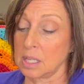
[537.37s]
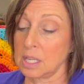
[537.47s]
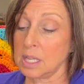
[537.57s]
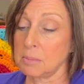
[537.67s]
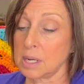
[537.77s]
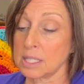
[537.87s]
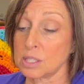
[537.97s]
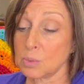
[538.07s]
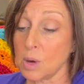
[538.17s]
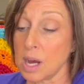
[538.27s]
in my
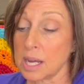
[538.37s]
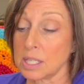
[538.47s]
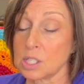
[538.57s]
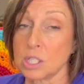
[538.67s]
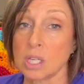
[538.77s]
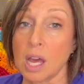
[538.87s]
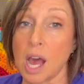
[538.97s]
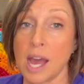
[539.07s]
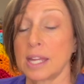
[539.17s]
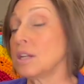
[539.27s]
swatch,
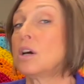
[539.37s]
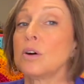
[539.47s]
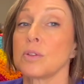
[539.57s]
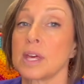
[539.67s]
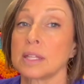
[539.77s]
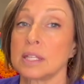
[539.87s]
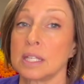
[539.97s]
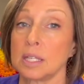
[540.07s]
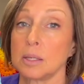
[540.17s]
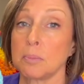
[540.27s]
I know that
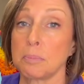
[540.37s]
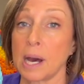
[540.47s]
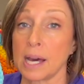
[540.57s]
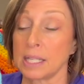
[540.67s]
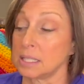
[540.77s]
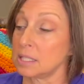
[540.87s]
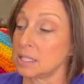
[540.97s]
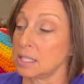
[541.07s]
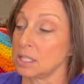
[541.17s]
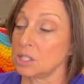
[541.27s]
the body
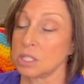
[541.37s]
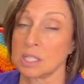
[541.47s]
stitch